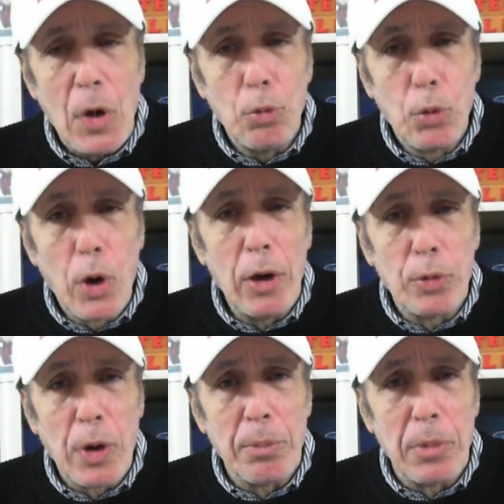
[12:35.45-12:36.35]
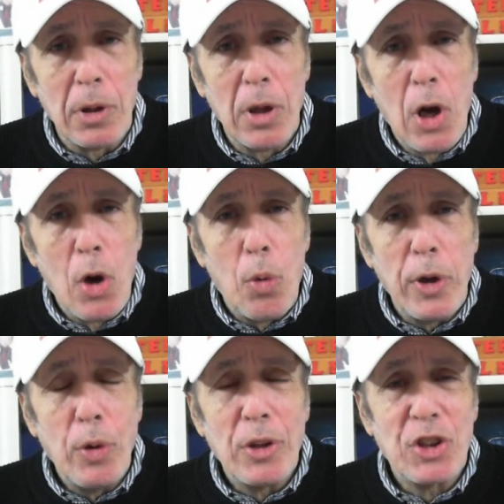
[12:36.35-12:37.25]
Royal Rumble, were
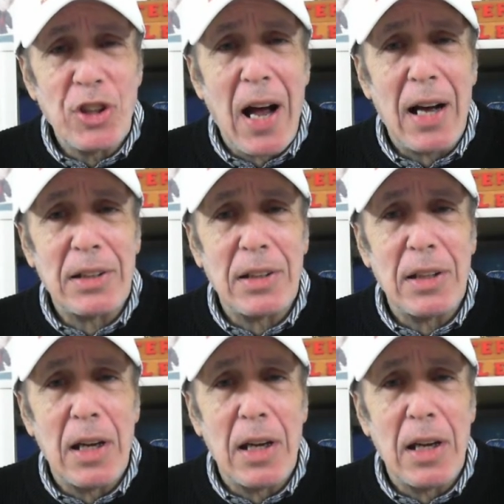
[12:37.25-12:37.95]
you as shocked